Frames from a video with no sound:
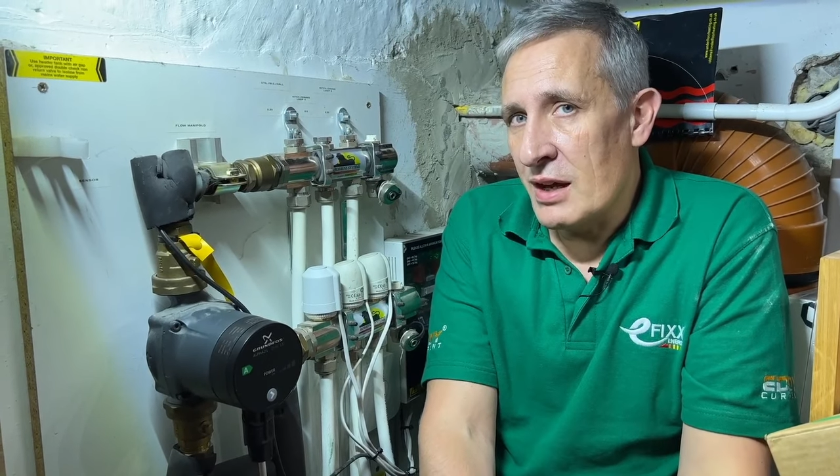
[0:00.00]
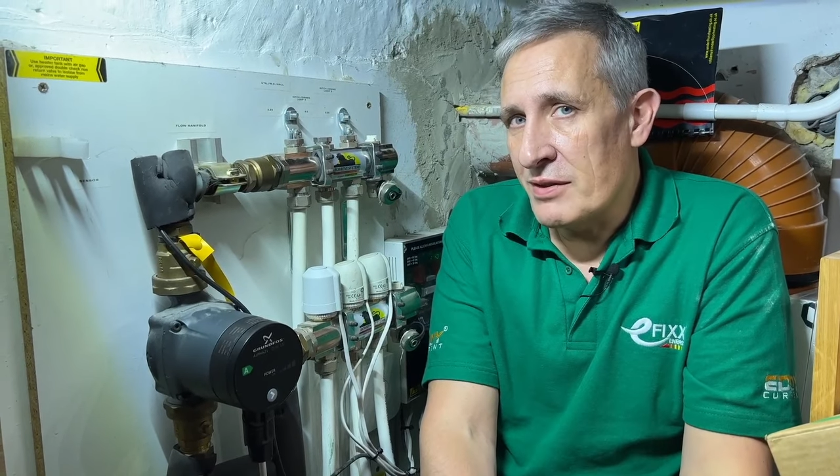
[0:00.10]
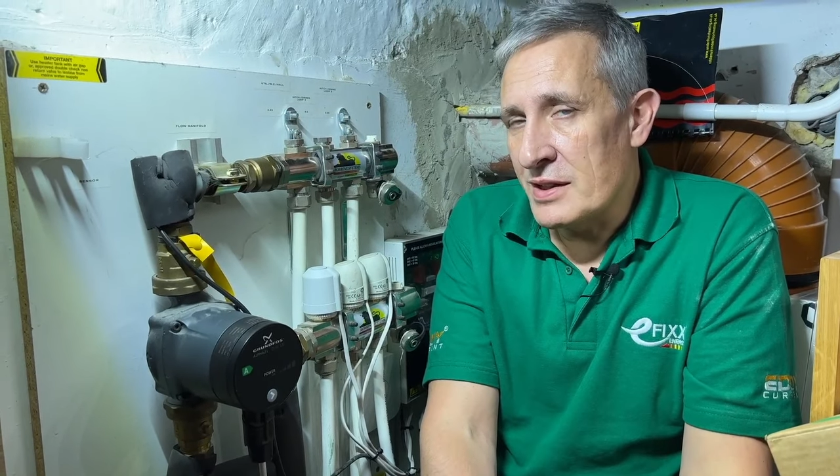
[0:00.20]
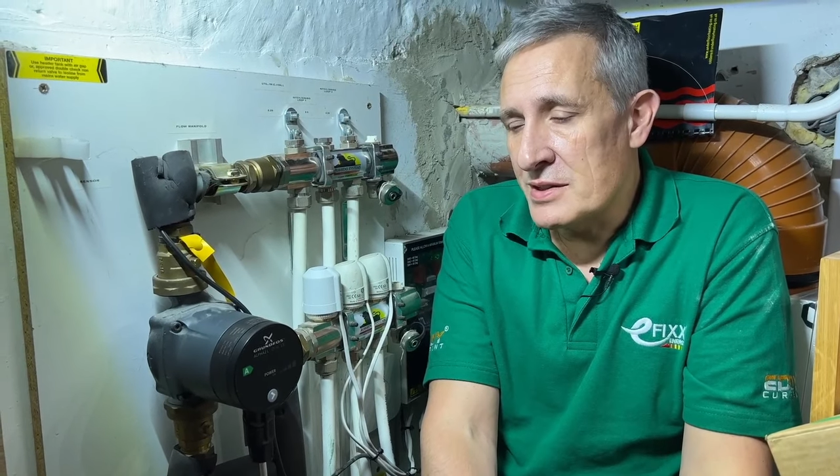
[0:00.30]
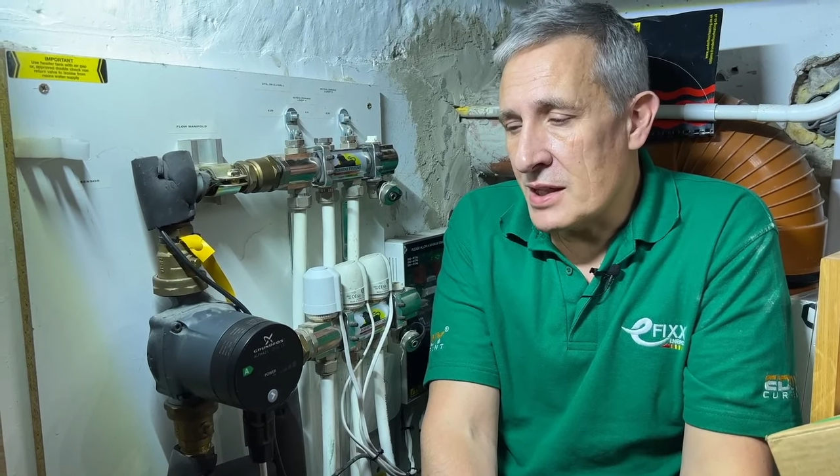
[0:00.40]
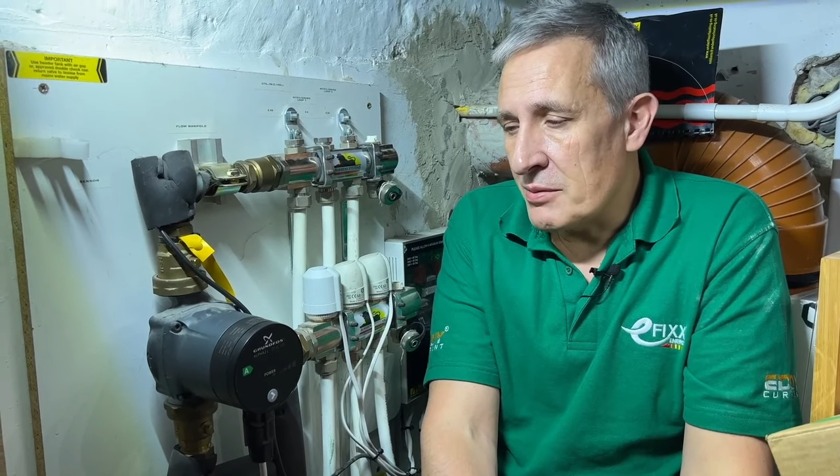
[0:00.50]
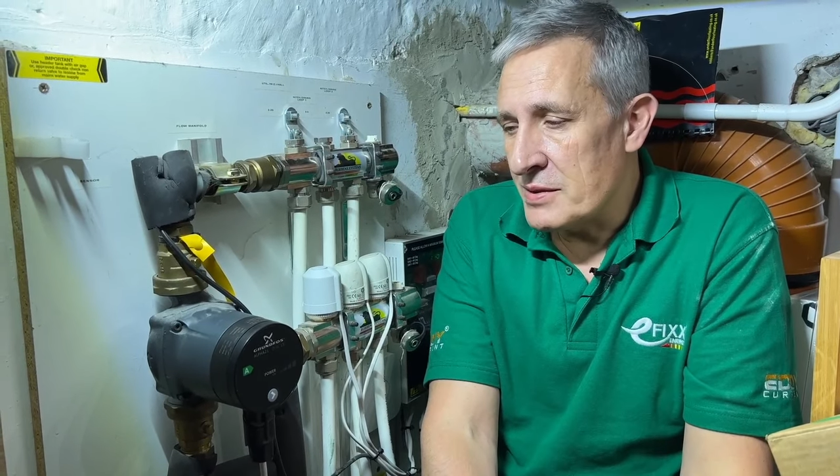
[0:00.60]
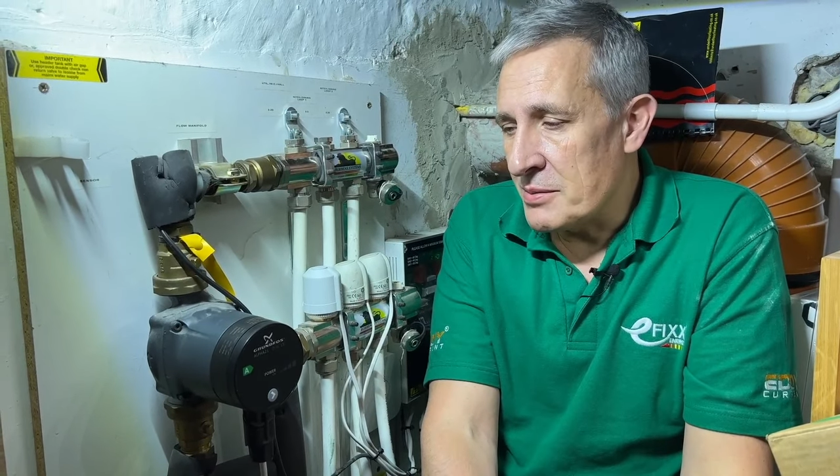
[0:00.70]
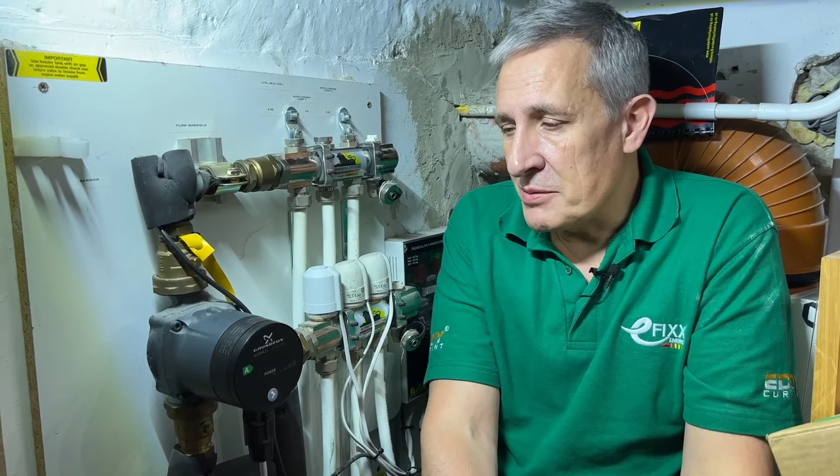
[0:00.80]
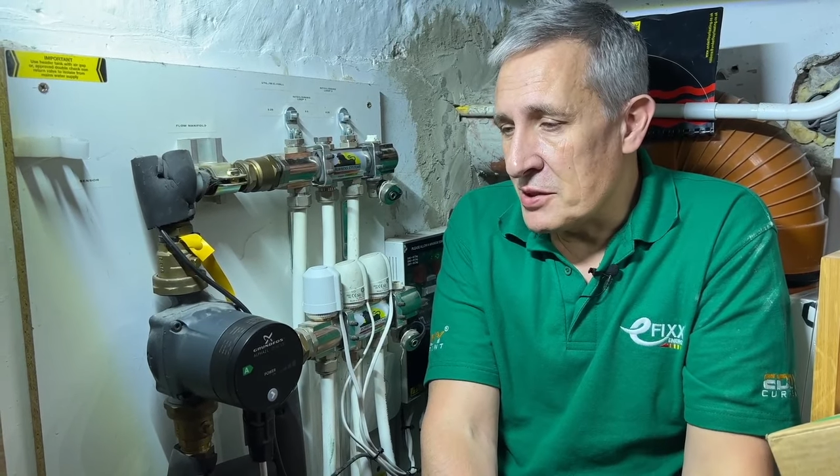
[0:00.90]
for these types of
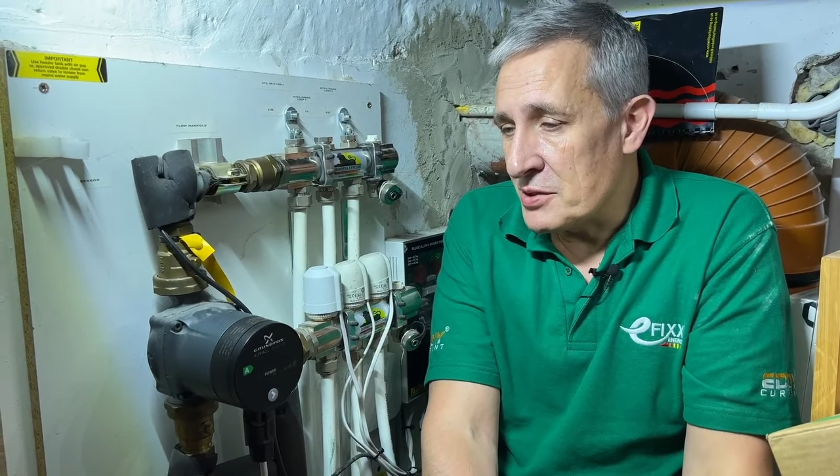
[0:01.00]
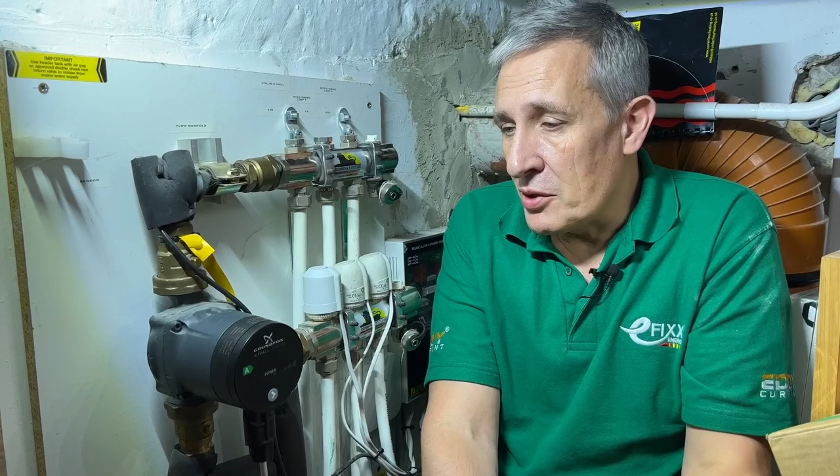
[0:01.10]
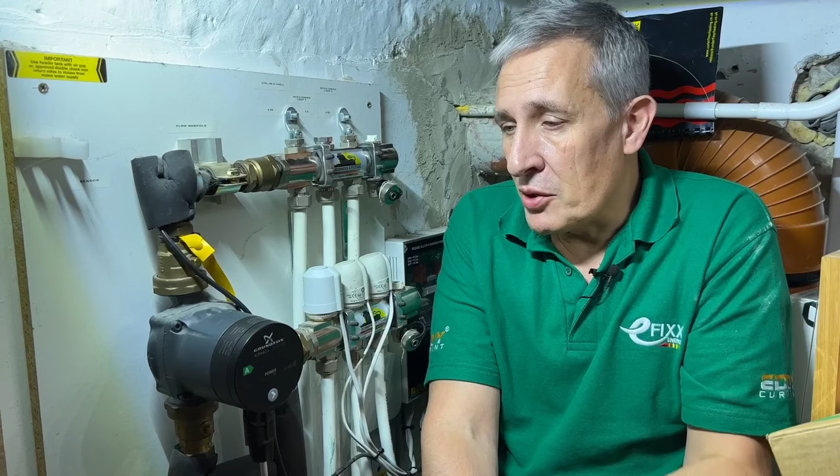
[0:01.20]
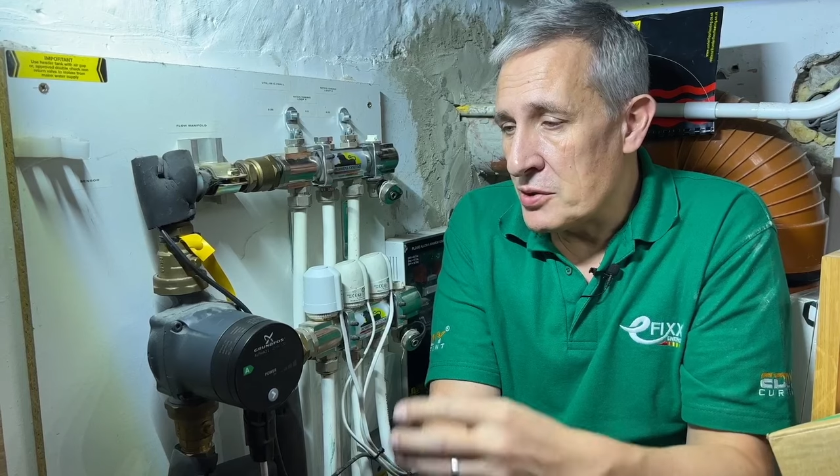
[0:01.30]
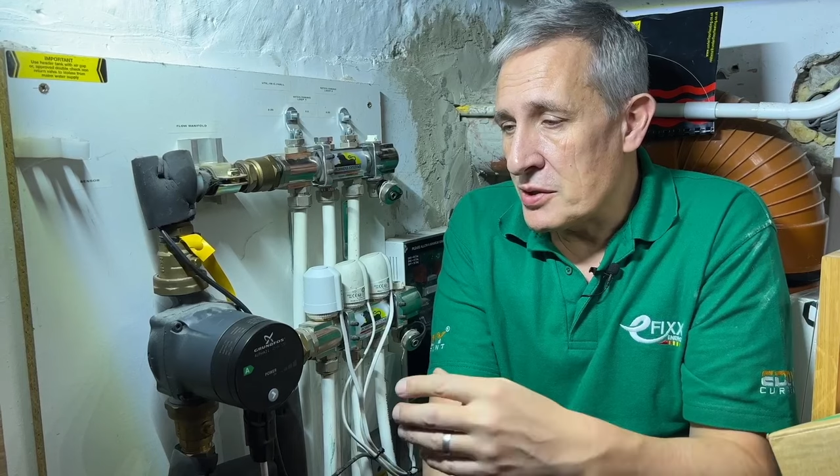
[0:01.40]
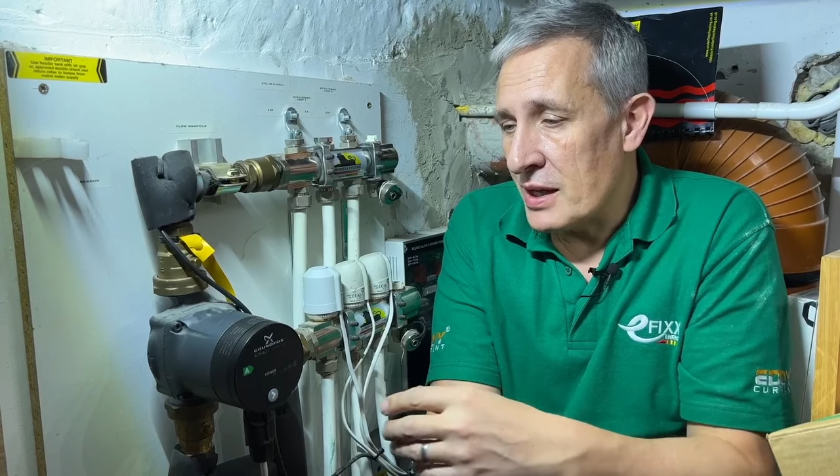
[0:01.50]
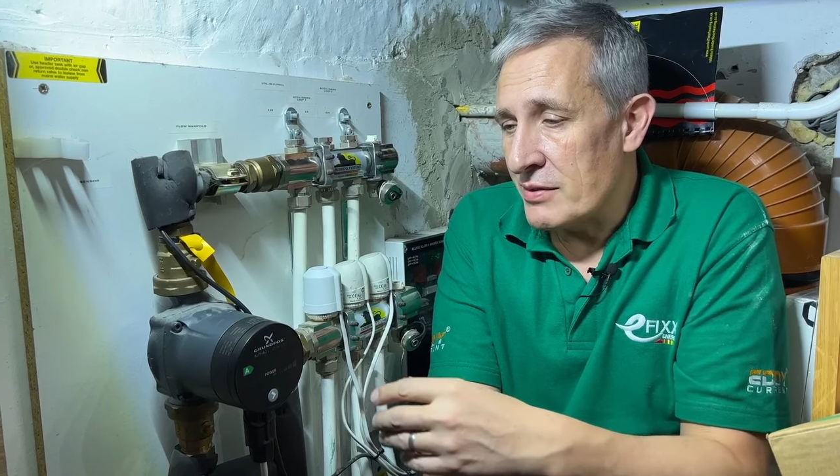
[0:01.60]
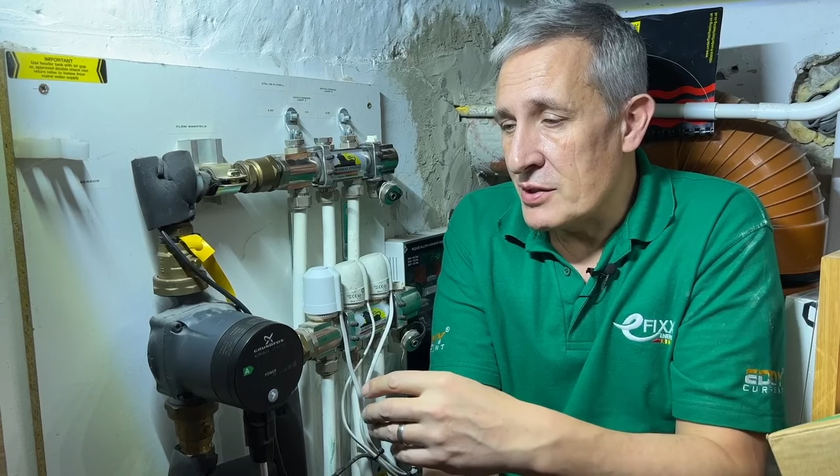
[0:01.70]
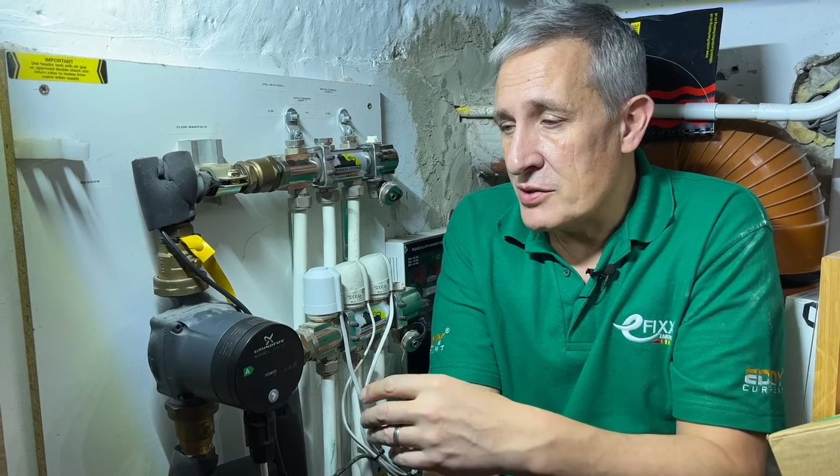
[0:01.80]
things, because you also have to